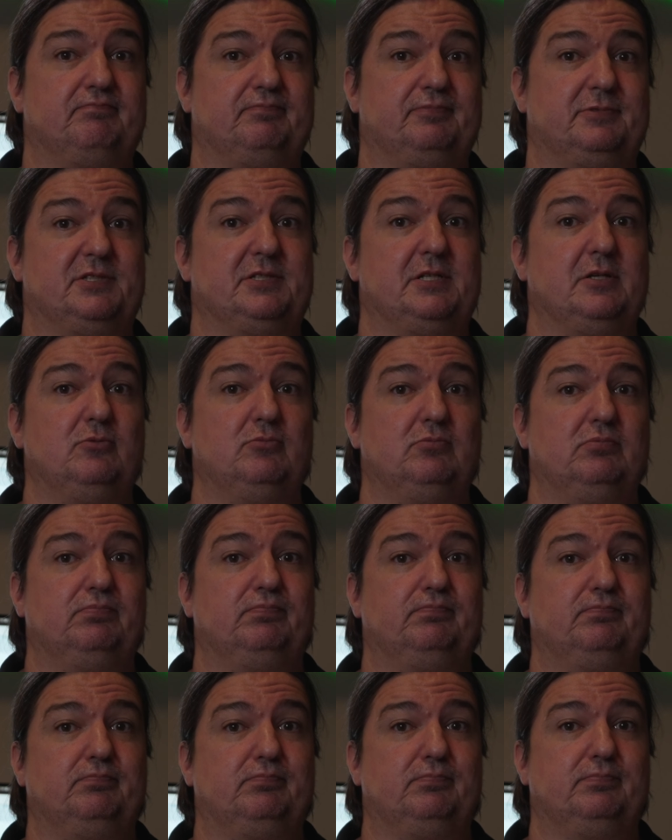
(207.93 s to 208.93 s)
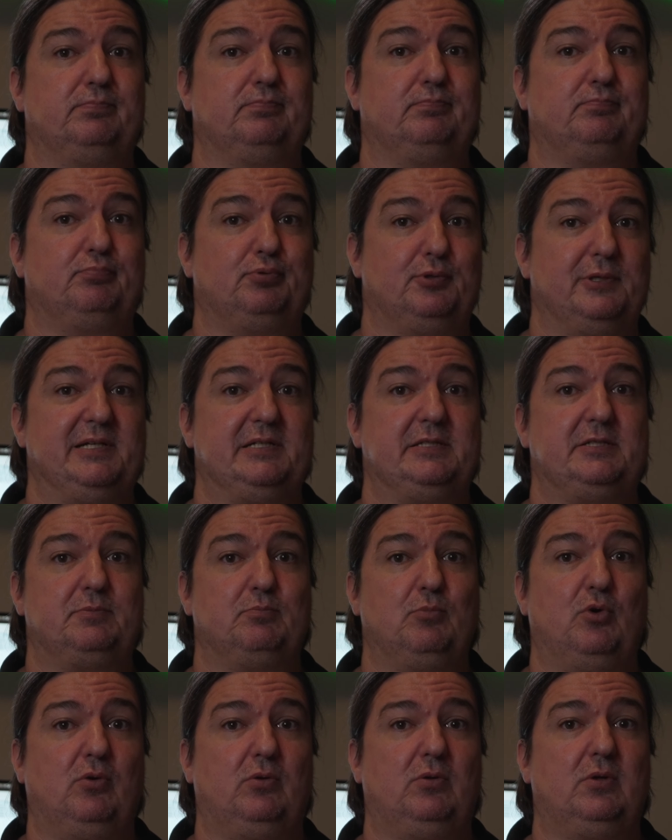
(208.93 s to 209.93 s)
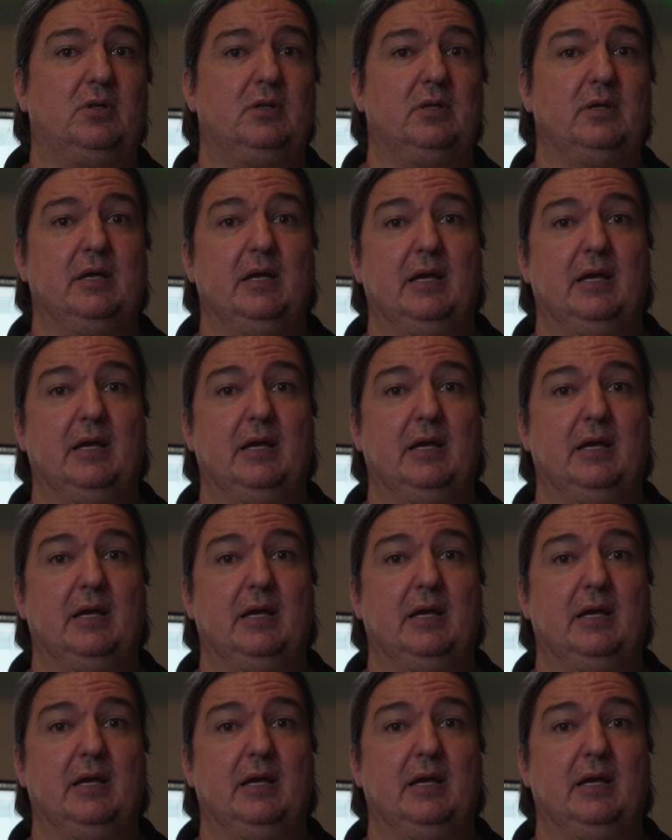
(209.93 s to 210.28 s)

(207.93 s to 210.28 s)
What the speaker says: still pretty small.